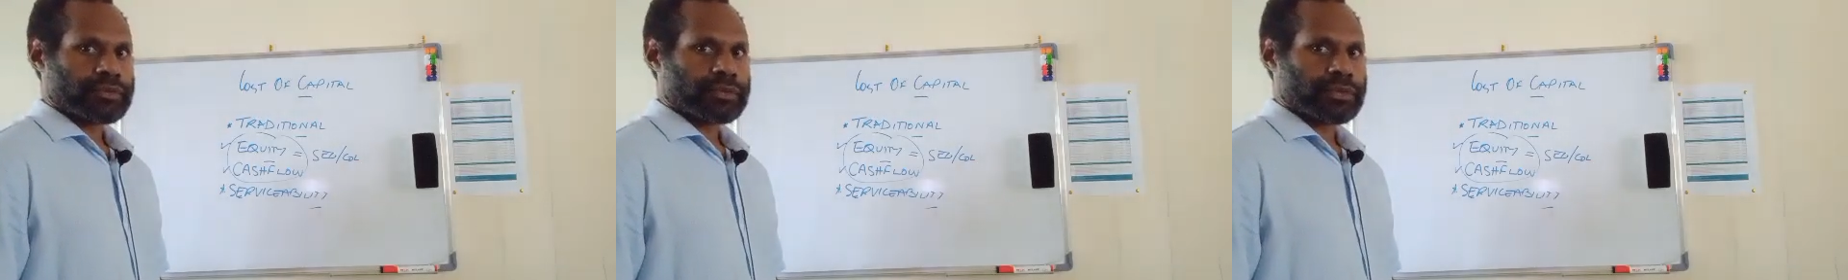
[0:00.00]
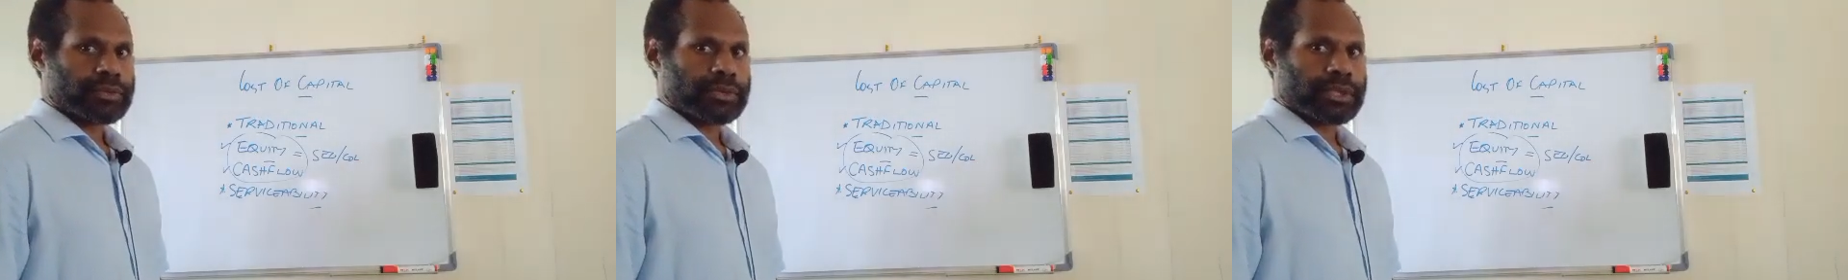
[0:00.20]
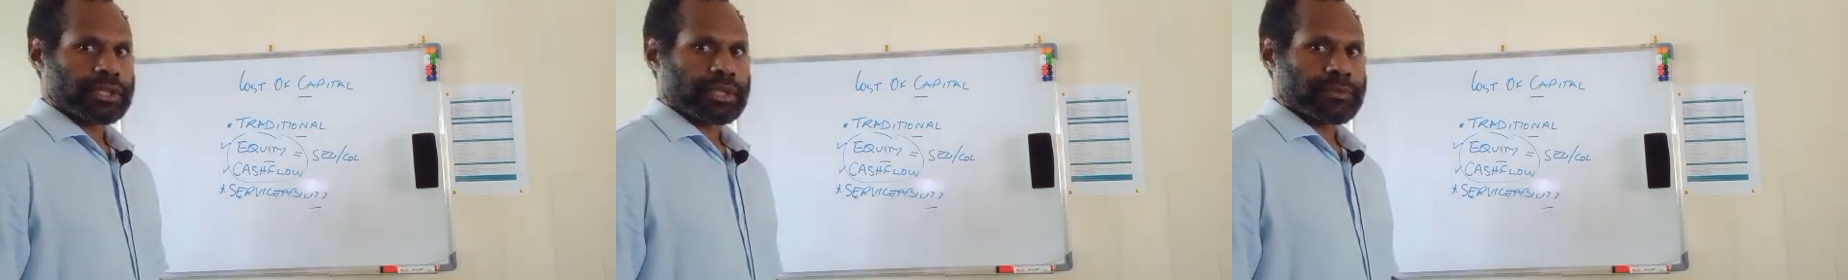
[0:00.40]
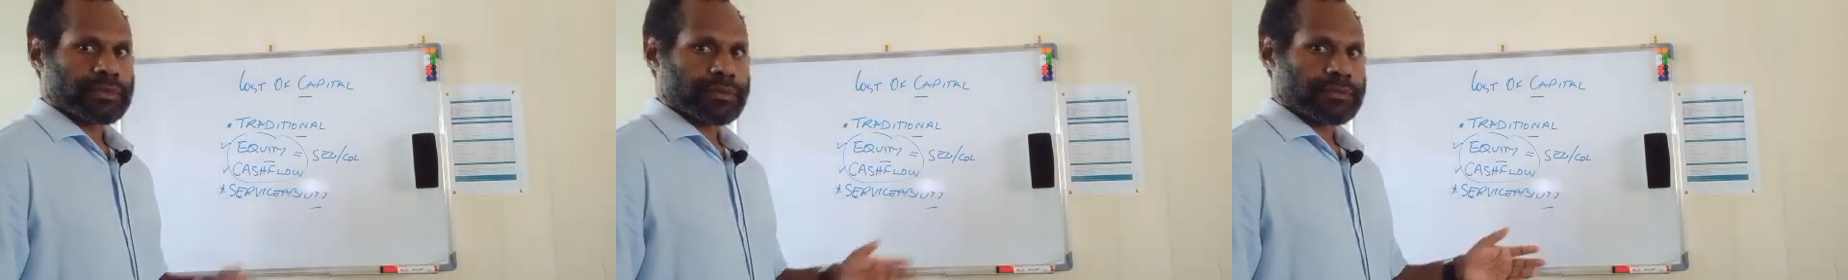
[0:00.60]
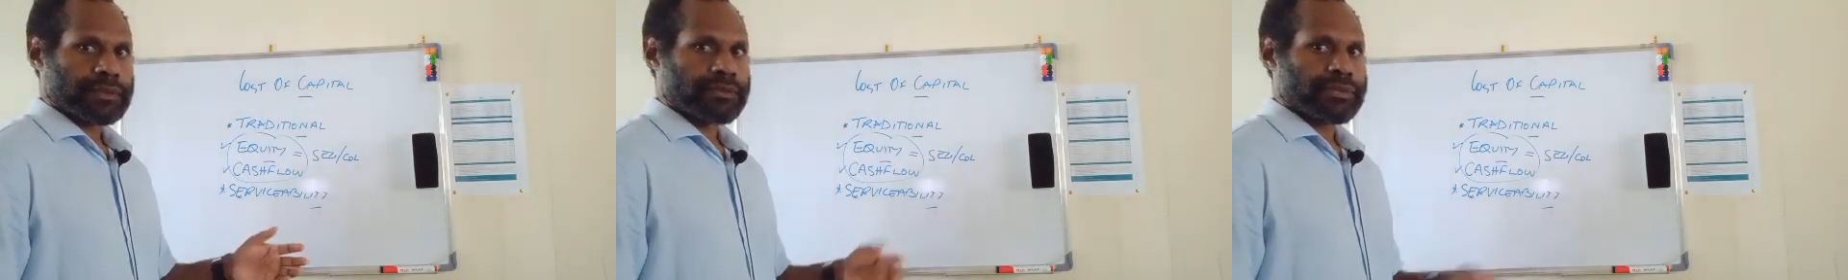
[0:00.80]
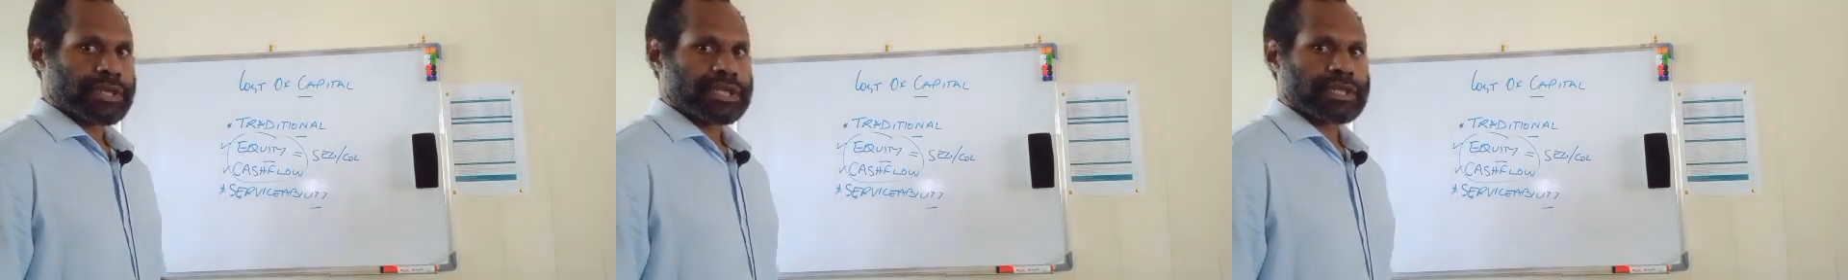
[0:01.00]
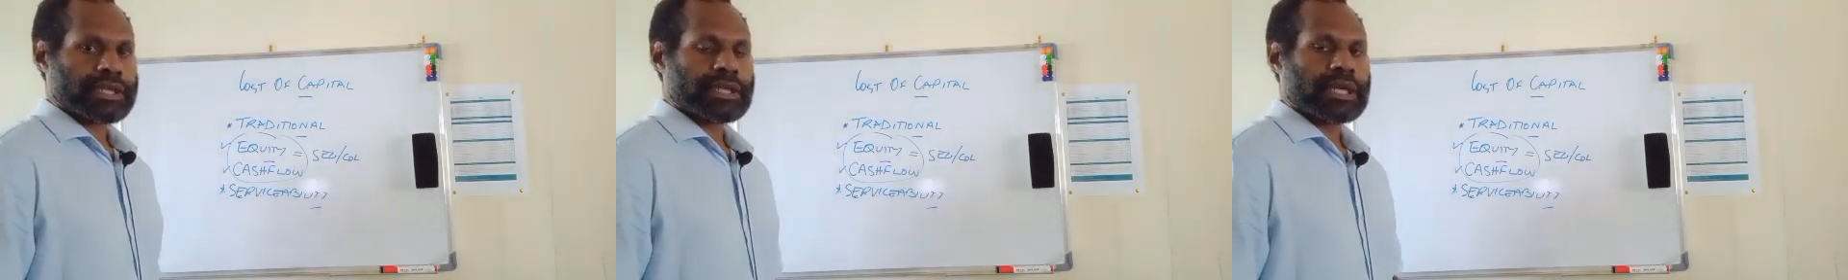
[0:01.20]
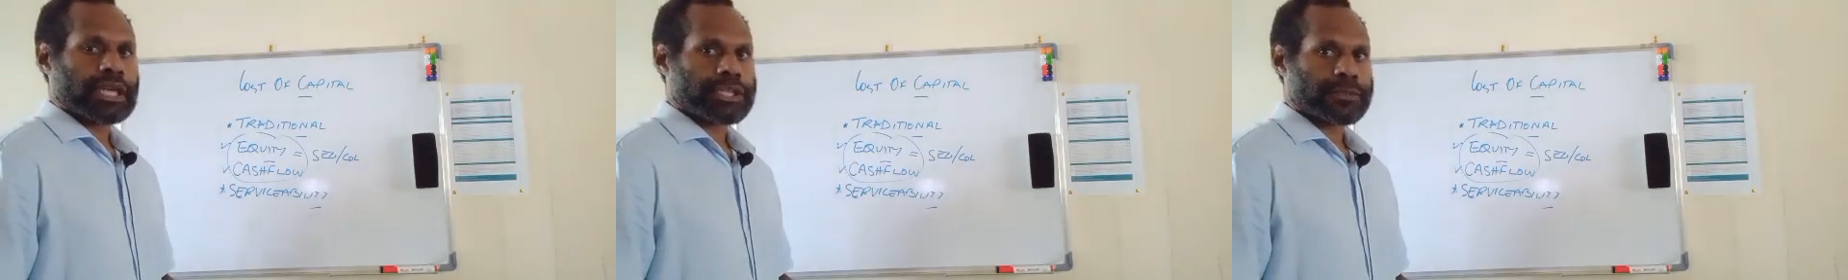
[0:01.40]
to do in terms of the risk
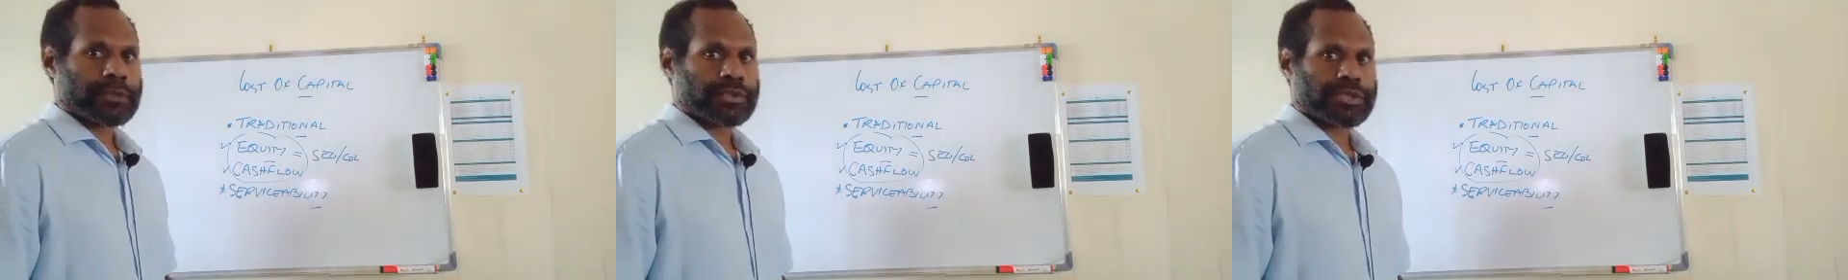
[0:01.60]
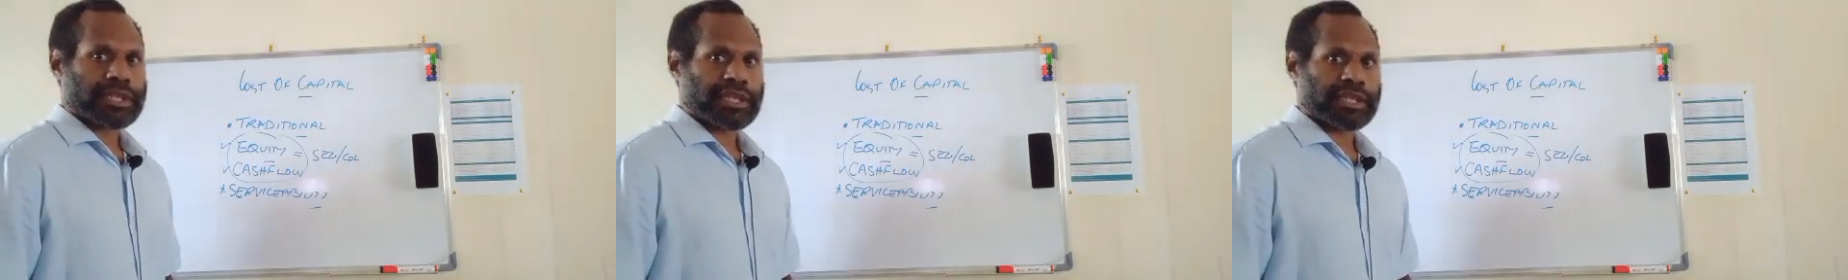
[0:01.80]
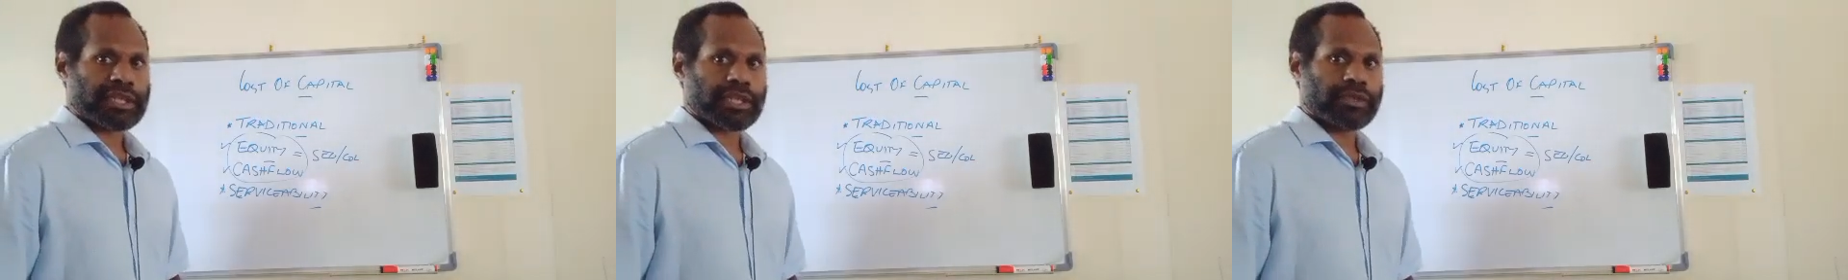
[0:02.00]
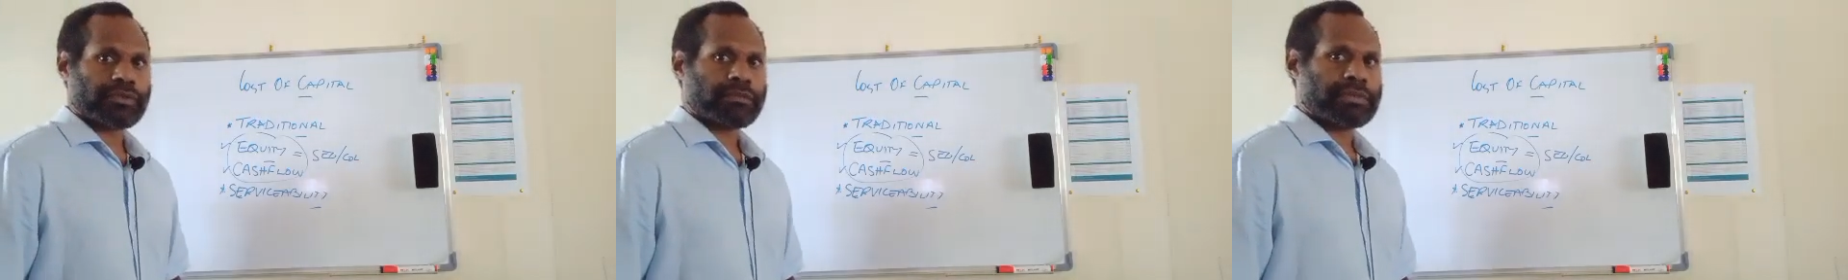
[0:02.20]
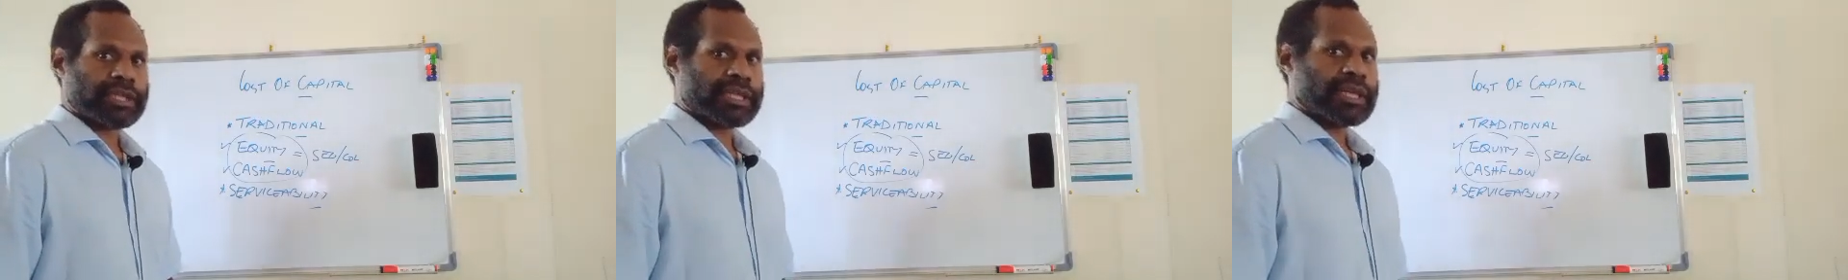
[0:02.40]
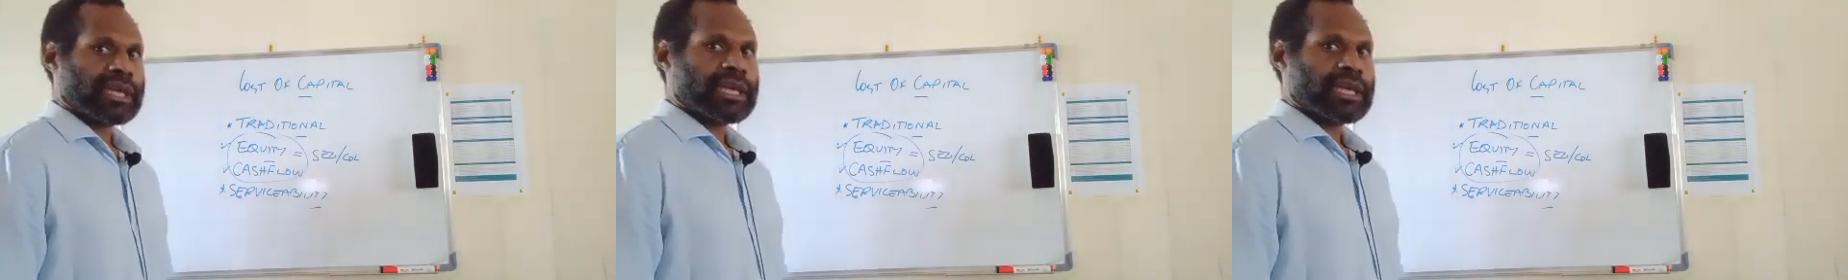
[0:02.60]
exposure that they will be